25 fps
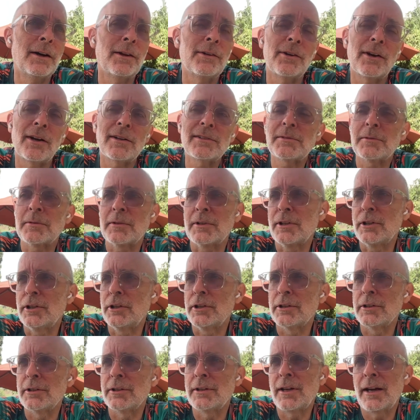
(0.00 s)
There are some
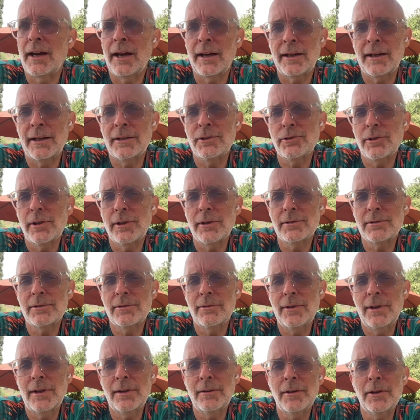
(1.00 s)
good hiking trails
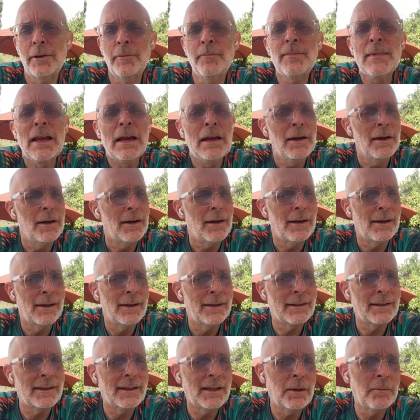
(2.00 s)
around there.
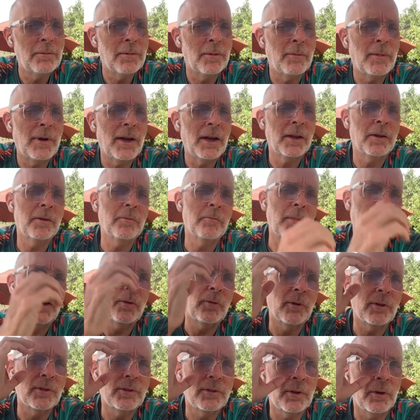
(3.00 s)
Keep in mind,
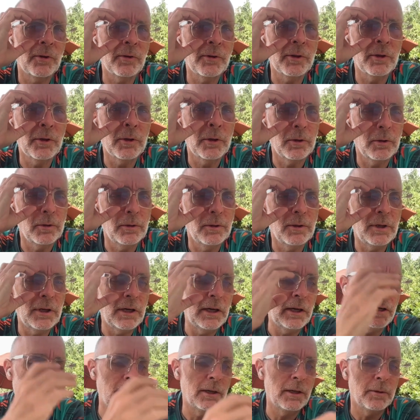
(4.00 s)
Manuel Antonio
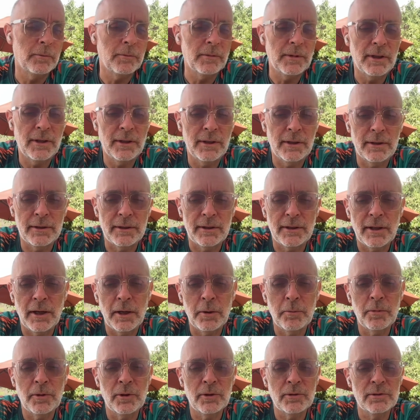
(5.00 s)
and
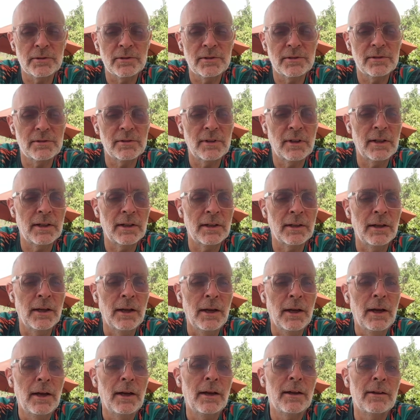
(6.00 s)
Capos,
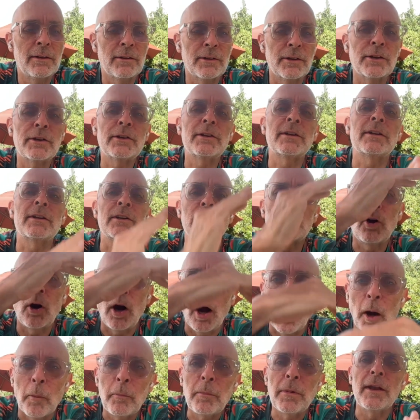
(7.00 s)
you're going to go
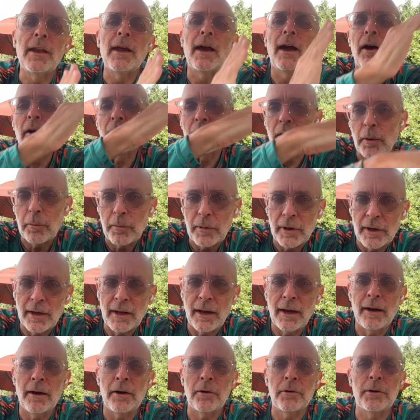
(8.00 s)
up and down, up and
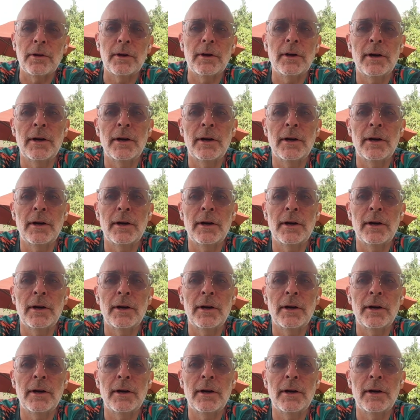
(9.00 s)
down.